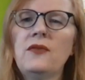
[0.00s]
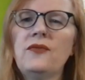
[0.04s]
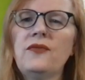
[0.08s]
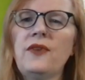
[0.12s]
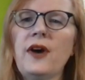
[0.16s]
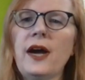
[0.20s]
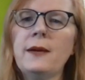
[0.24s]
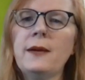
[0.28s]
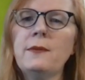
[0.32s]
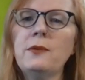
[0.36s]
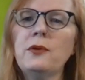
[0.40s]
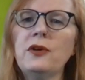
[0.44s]

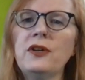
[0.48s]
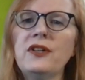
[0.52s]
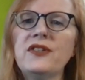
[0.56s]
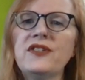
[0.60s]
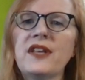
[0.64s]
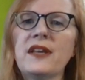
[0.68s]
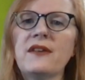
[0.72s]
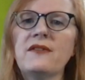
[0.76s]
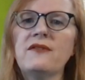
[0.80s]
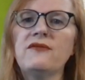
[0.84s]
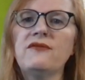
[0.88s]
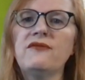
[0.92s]
Fiber is
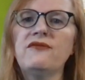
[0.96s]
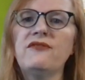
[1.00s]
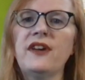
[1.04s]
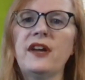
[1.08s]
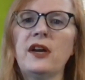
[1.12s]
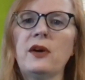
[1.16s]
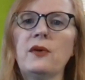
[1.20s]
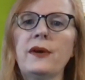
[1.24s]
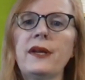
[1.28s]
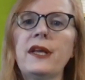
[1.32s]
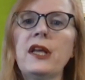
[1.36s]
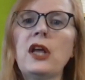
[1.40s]
a
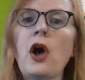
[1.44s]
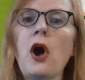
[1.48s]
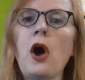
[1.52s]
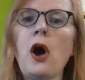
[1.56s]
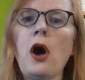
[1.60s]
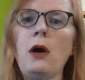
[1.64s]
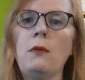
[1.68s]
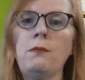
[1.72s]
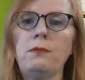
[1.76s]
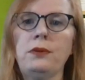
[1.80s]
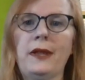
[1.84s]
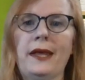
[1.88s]
very
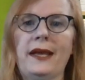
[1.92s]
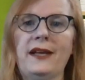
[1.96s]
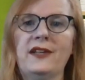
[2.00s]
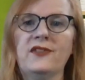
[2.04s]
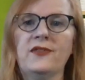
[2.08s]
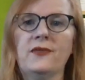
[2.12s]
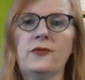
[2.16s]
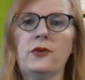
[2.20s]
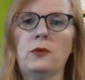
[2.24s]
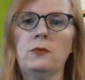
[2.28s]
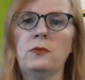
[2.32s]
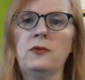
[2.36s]
complex
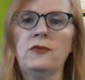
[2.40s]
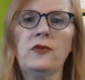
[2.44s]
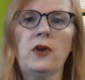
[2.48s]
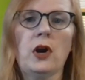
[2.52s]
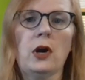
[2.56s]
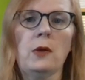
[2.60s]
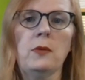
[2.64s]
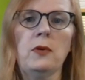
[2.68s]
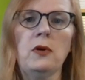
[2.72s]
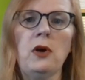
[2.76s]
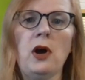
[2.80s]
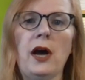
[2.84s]
form of
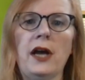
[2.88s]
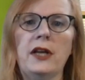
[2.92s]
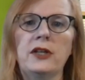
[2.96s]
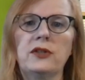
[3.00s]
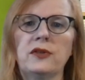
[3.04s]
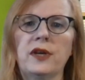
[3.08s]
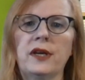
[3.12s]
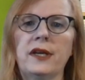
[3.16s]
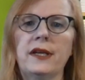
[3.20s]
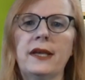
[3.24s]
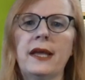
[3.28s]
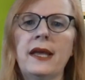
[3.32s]

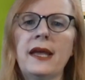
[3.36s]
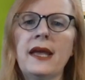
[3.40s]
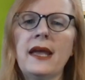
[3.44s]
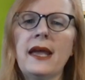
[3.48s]
carbohydrate